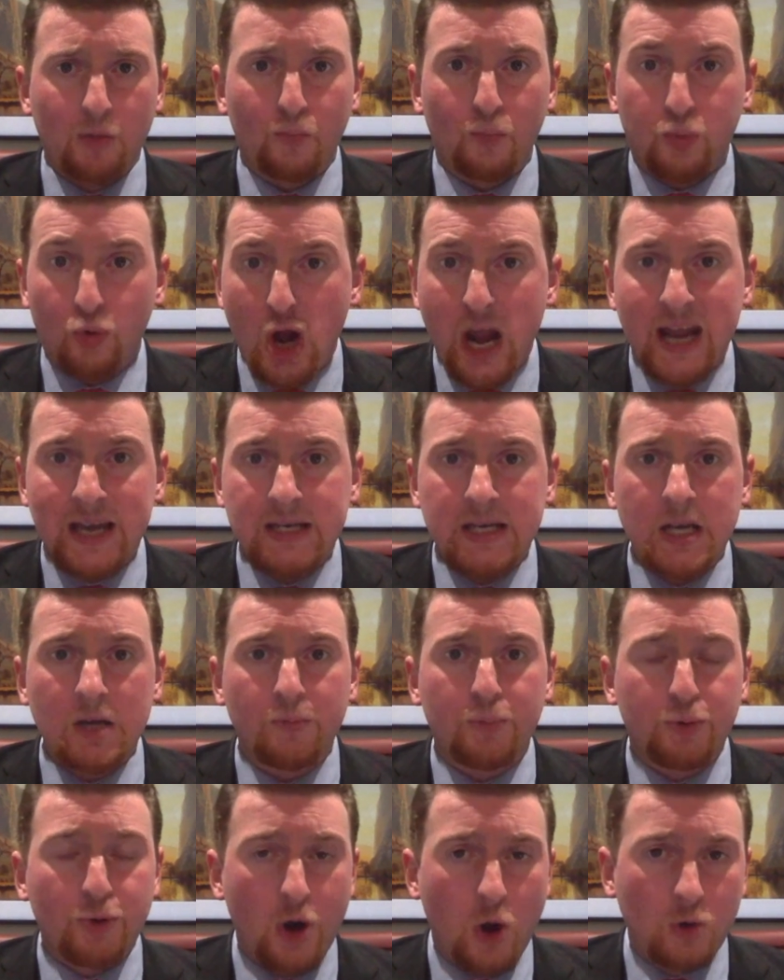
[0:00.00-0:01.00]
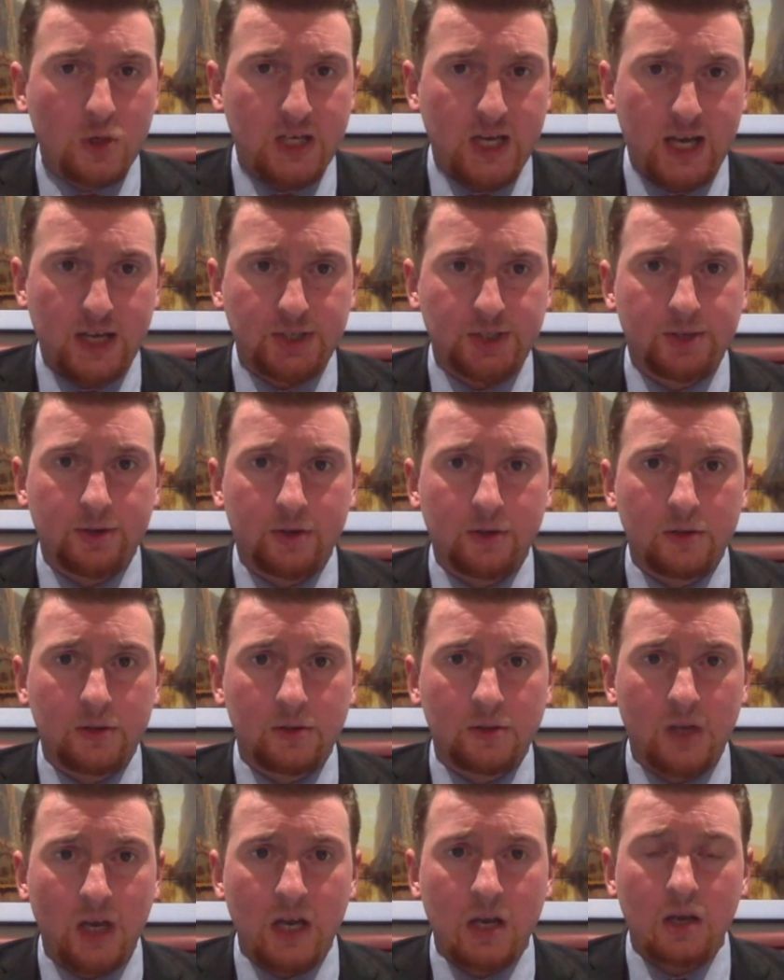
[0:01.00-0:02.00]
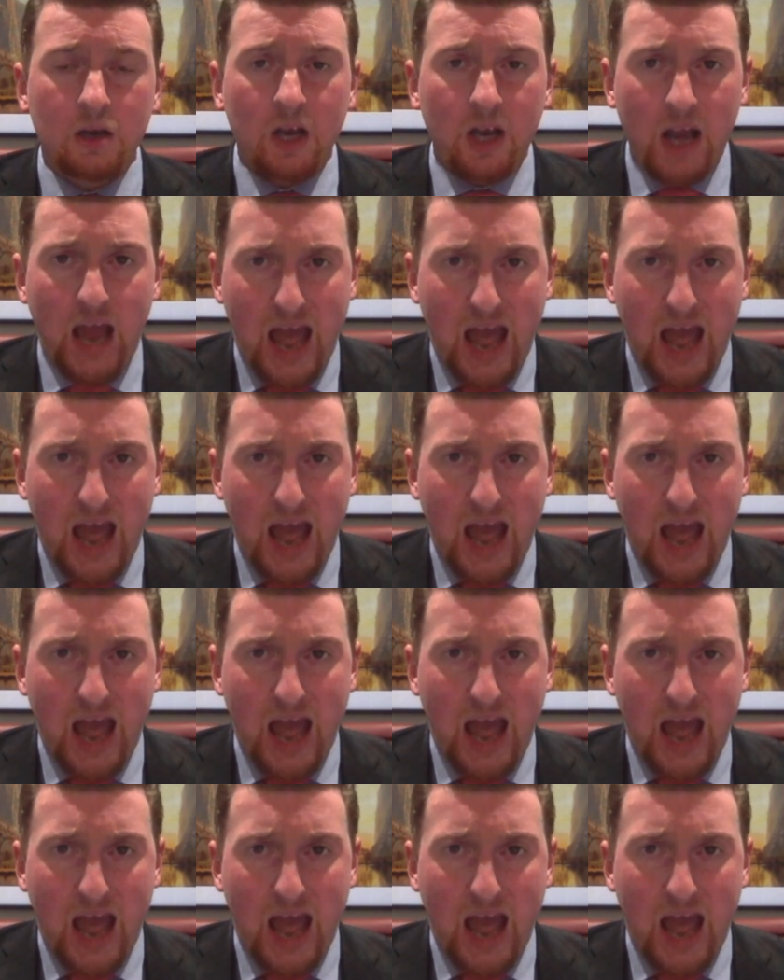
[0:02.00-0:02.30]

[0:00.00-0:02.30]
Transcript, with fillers: Branding protesters and